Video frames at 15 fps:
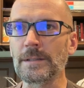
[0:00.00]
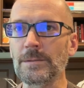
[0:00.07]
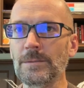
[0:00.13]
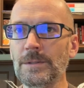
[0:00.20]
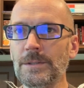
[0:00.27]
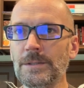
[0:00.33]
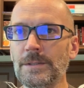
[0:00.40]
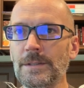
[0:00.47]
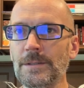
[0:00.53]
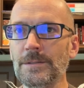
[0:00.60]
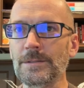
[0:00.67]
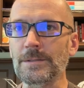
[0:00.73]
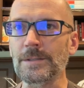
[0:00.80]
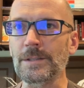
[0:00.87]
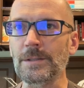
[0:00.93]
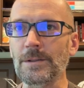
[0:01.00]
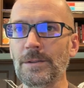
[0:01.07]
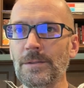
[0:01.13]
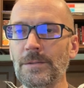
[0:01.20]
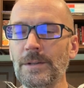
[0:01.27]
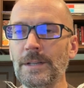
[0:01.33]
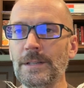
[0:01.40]
which, you know, zero to
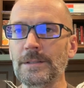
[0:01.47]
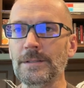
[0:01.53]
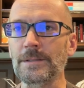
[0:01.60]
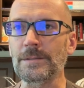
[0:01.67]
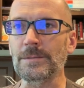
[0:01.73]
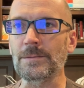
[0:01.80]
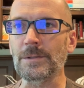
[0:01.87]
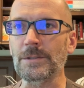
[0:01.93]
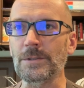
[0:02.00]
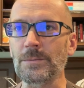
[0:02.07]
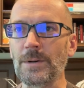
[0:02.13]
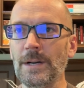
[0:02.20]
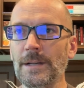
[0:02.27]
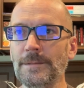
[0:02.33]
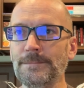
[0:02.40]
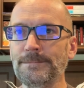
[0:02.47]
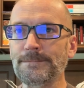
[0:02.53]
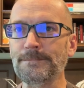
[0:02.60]
three is what you want.